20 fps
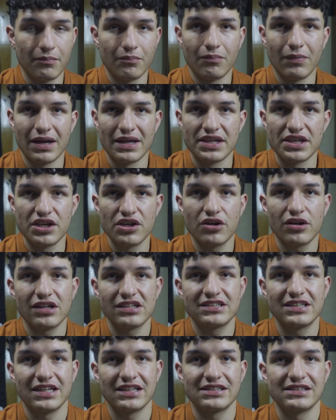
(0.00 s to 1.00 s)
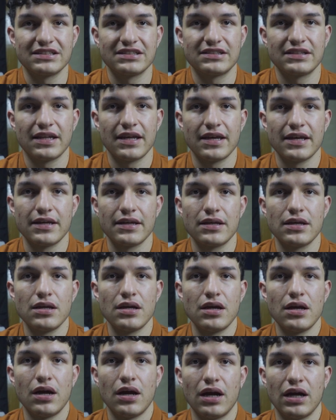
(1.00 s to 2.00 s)
my year at Texas State,
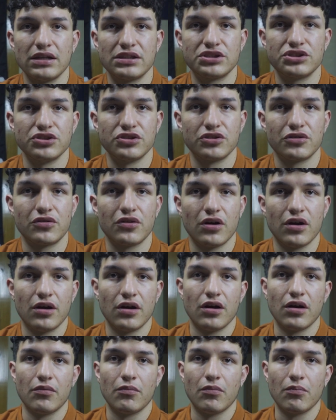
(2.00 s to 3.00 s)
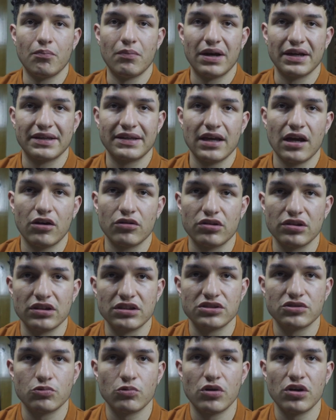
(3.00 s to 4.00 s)
I took my
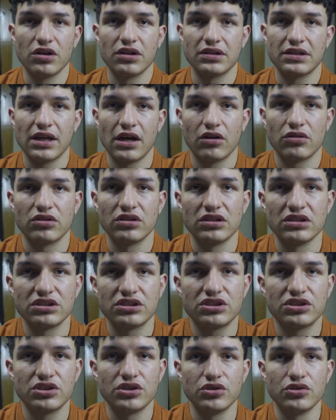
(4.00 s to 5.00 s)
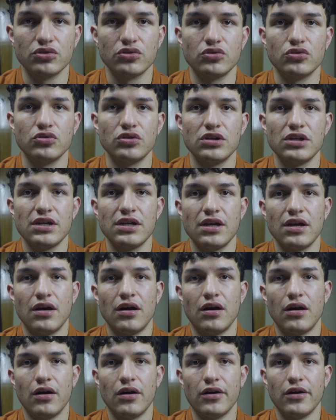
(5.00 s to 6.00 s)
Calculus 1, Calculus 2,
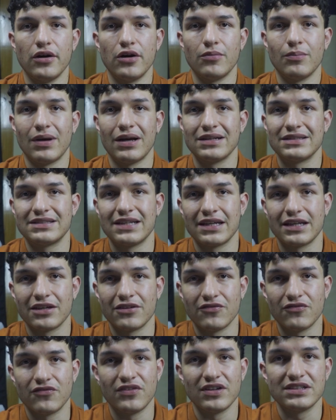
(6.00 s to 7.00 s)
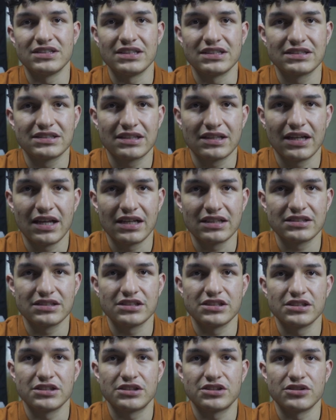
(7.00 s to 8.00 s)
I'd taken physics
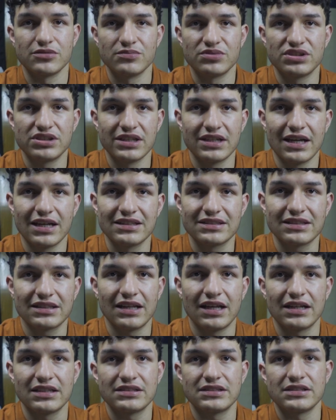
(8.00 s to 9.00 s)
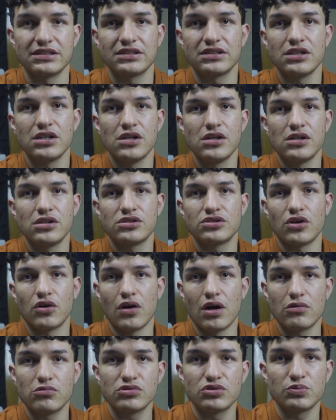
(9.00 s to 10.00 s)
classes, some CS classes, so
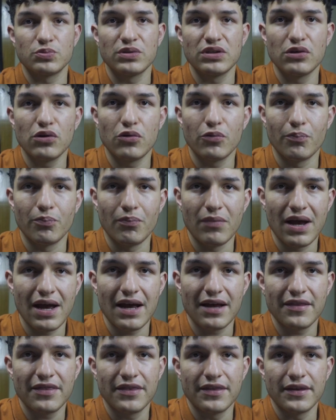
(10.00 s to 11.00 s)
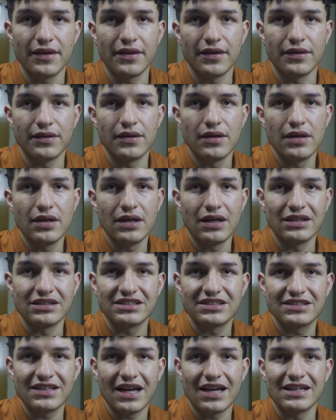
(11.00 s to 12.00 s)
I was real math and
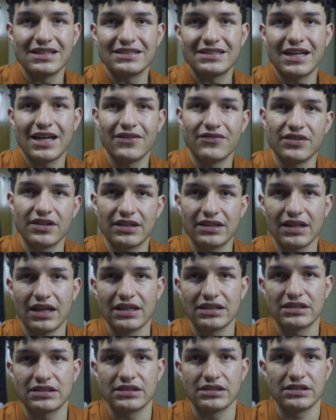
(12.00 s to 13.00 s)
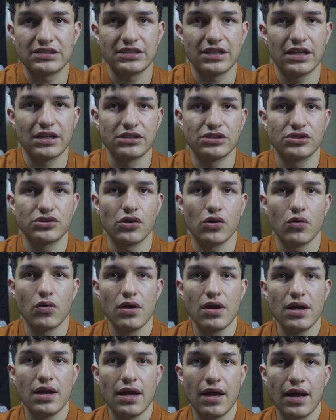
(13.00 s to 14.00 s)
science heavy classes. And so
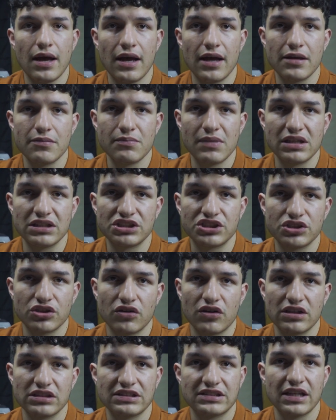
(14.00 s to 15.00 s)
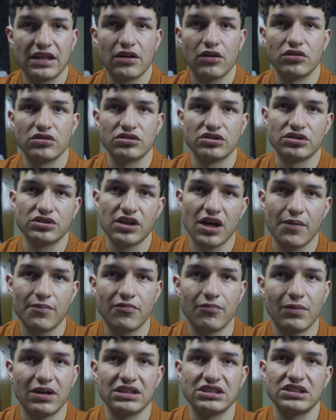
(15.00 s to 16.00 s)
I made sure I stayed on top
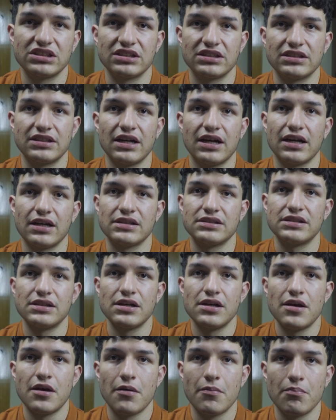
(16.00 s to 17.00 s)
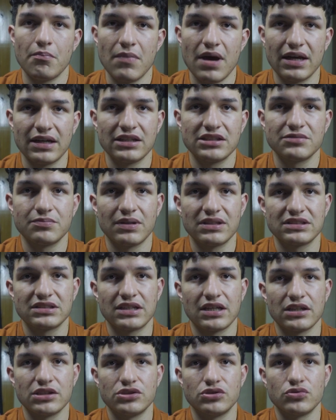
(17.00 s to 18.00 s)
of my shit, guys, managed my
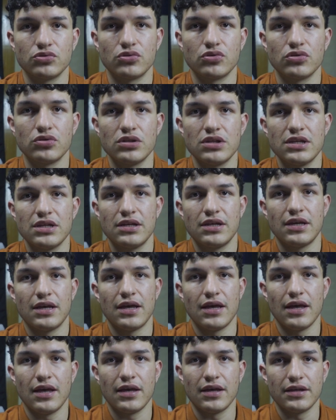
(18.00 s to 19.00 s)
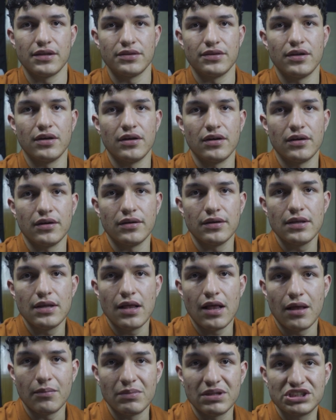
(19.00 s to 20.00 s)
schedule, and I
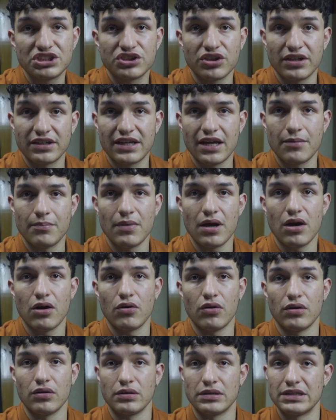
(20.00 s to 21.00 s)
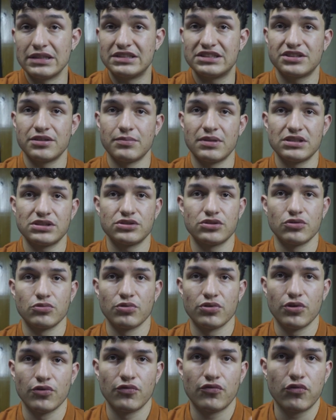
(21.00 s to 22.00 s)
made sure I came out each semester
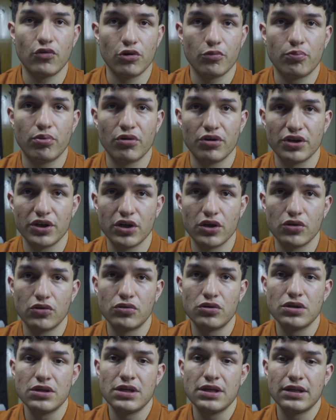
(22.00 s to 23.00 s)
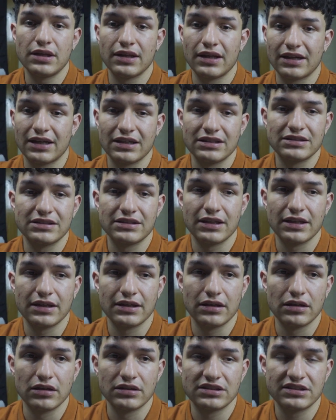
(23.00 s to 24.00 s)
with a 4.0. Like I
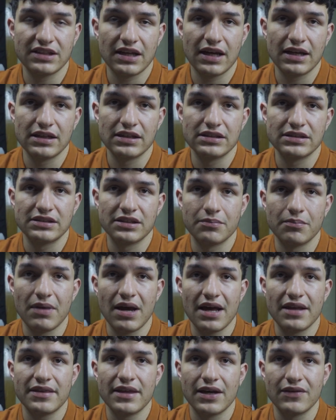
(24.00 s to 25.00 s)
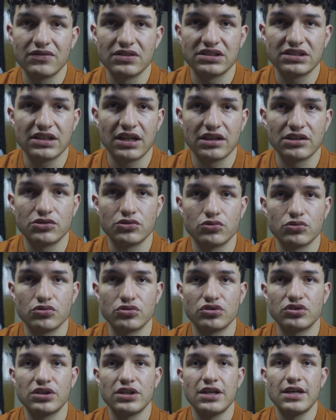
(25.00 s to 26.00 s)
said, science and math heavy
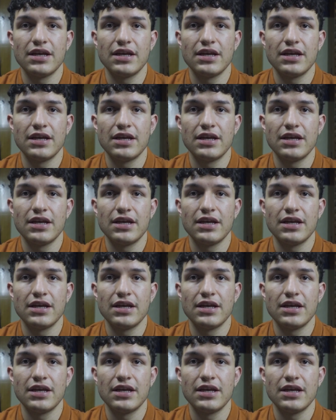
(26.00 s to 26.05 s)
schedules.